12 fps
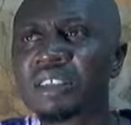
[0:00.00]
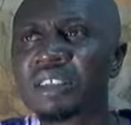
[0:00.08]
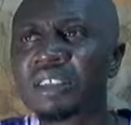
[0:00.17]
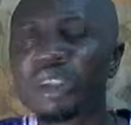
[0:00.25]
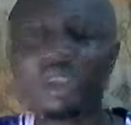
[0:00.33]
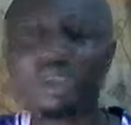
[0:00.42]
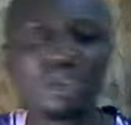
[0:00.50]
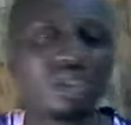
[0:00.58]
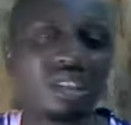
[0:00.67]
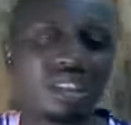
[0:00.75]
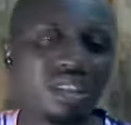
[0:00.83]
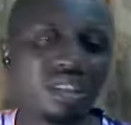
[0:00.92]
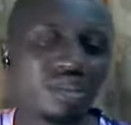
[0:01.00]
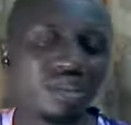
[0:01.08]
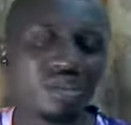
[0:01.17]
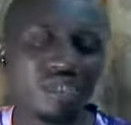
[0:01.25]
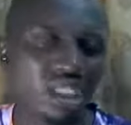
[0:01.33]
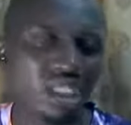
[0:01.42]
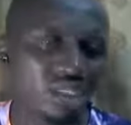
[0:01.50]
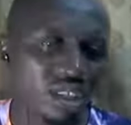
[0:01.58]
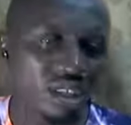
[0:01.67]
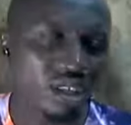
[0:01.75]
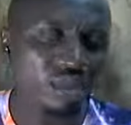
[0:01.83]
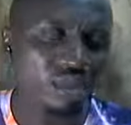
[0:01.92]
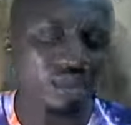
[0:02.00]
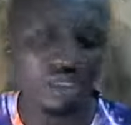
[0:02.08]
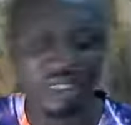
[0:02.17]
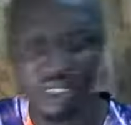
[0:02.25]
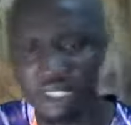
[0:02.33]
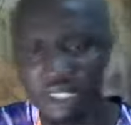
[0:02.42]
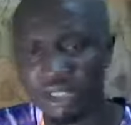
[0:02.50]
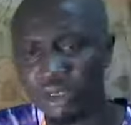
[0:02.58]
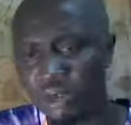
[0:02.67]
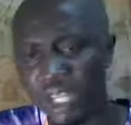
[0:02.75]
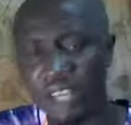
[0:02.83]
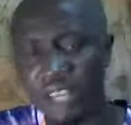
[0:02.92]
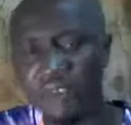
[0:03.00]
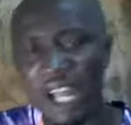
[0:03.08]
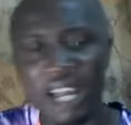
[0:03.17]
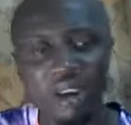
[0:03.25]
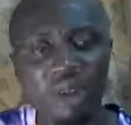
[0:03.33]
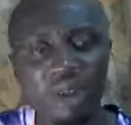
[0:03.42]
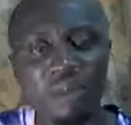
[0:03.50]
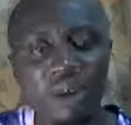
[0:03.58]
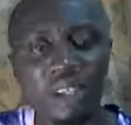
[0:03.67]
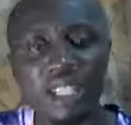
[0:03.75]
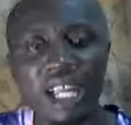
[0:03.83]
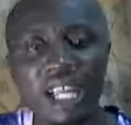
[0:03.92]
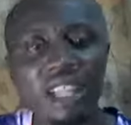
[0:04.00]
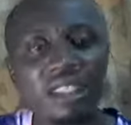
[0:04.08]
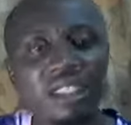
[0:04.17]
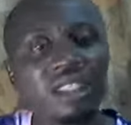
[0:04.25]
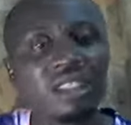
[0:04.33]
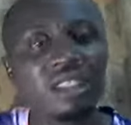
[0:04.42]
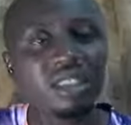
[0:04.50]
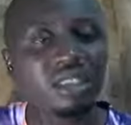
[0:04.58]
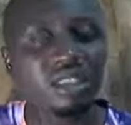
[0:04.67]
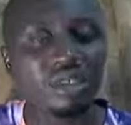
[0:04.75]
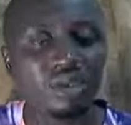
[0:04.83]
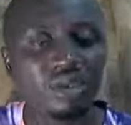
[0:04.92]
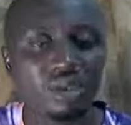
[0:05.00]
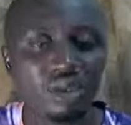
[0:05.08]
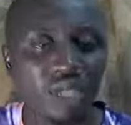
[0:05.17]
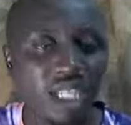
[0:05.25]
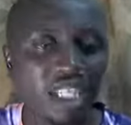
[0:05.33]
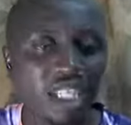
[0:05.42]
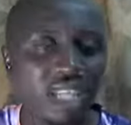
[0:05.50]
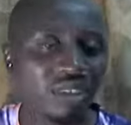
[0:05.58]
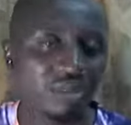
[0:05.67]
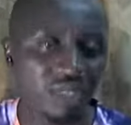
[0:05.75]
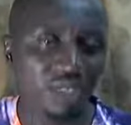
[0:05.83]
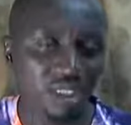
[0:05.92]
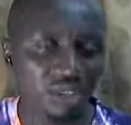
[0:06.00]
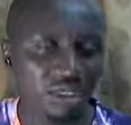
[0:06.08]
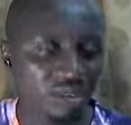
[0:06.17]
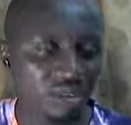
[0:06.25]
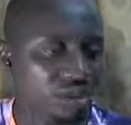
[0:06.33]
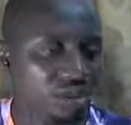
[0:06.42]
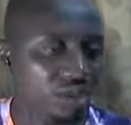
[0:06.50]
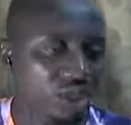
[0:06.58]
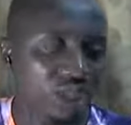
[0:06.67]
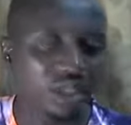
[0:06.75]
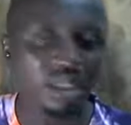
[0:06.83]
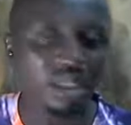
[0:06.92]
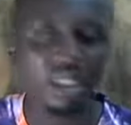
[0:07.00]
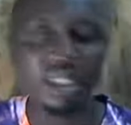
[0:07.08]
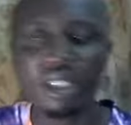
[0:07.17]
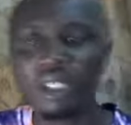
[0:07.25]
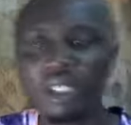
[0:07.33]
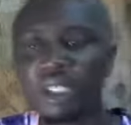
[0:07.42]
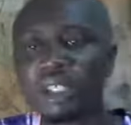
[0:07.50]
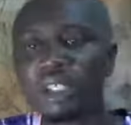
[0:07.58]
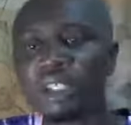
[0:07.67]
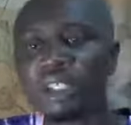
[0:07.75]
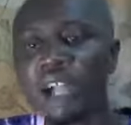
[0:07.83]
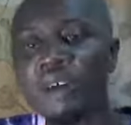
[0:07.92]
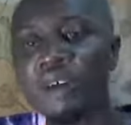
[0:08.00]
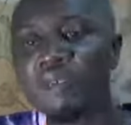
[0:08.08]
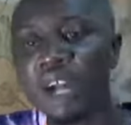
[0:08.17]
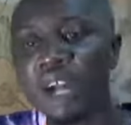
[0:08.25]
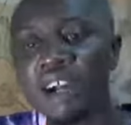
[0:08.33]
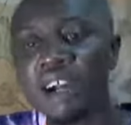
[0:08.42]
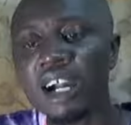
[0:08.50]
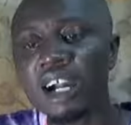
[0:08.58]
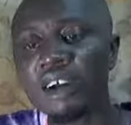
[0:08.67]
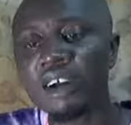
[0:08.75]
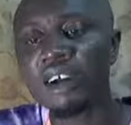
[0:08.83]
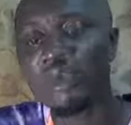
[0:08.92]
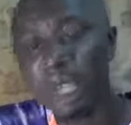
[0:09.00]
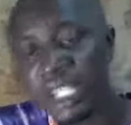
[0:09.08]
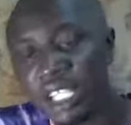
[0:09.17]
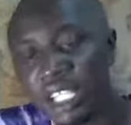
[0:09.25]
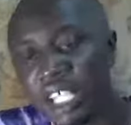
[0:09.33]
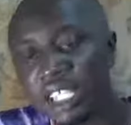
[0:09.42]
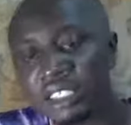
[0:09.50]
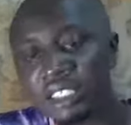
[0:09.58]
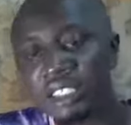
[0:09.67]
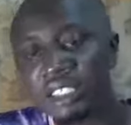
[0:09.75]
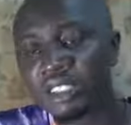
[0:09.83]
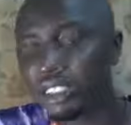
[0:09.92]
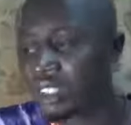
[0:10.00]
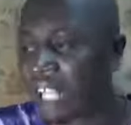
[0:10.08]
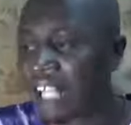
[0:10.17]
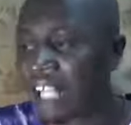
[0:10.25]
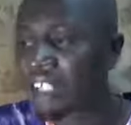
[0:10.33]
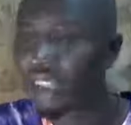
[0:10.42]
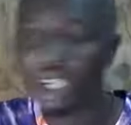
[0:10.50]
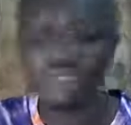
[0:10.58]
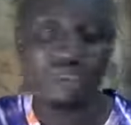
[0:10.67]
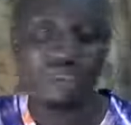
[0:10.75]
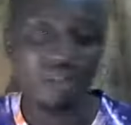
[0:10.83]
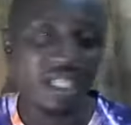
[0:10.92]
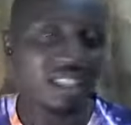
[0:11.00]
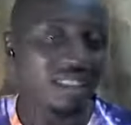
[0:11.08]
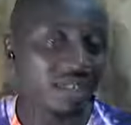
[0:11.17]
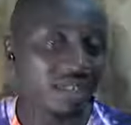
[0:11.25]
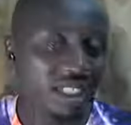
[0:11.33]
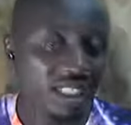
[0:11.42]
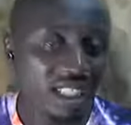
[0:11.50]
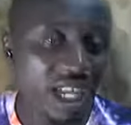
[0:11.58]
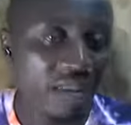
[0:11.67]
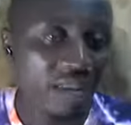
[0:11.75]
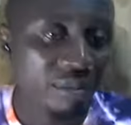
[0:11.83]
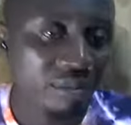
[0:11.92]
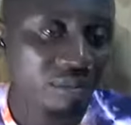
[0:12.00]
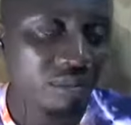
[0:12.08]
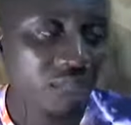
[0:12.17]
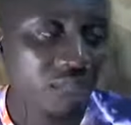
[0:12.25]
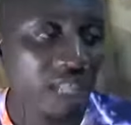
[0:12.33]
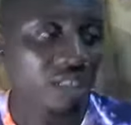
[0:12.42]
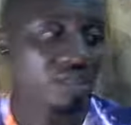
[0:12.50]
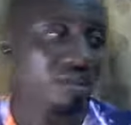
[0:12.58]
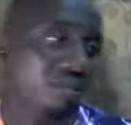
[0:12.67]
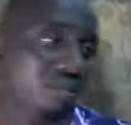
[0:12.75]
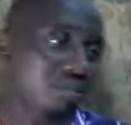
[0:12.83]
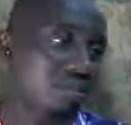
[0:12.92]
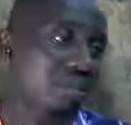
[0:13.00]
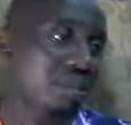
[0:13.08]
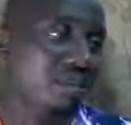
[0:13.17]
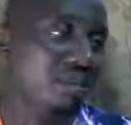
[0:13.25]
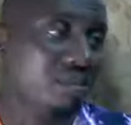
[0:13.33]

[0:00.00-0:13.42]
or choose the notification option. Whenever I come online, you get that notification to join. However, on weekdays, it's likely going to be in the evening time. I don't know, maybe